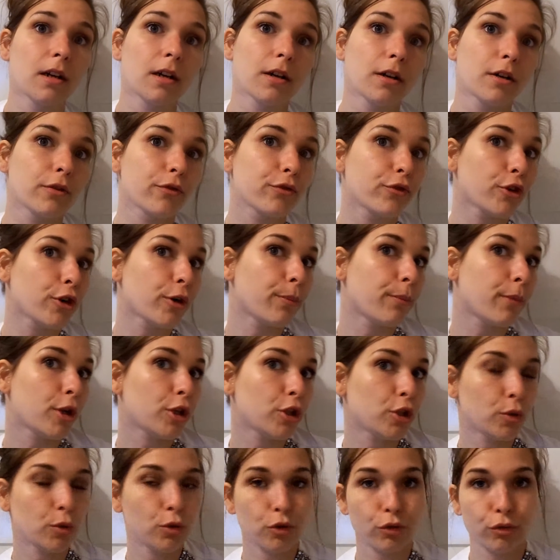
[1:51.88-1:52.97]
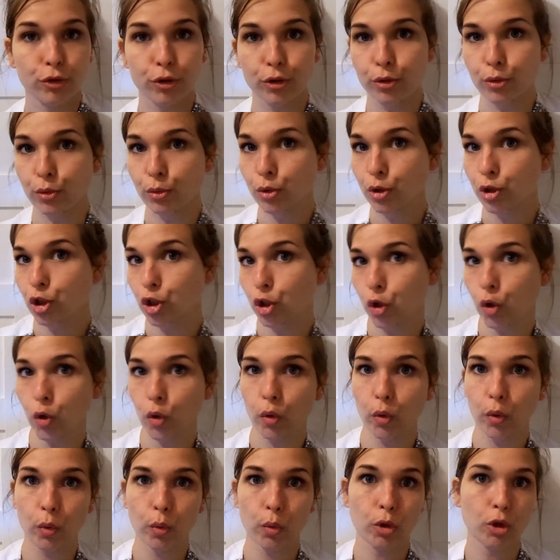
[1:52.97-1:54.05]
from neutral to
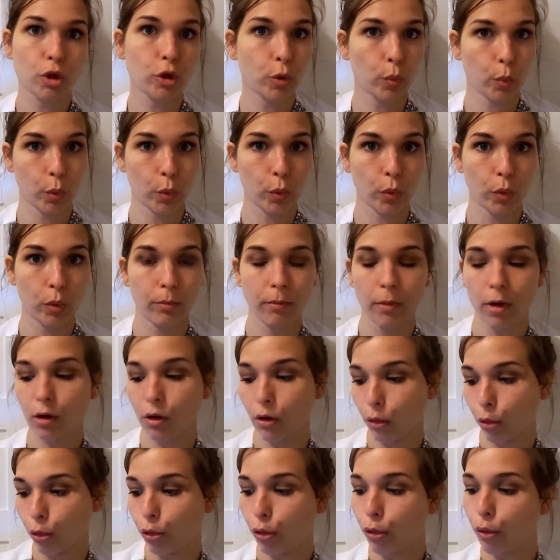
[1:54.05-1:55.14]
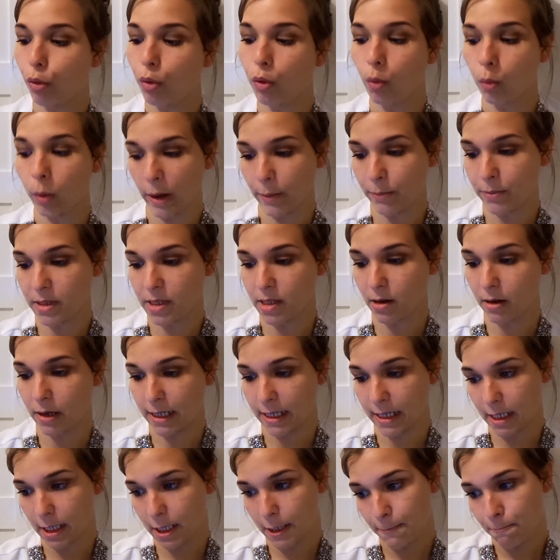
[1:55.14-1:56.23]
cool to warm on the
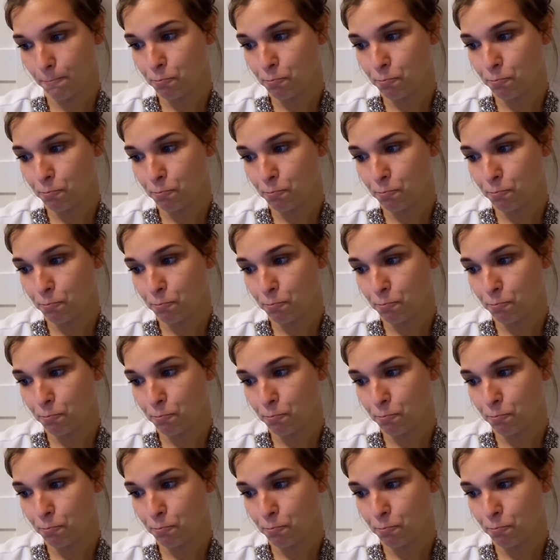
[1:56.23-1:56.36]
website.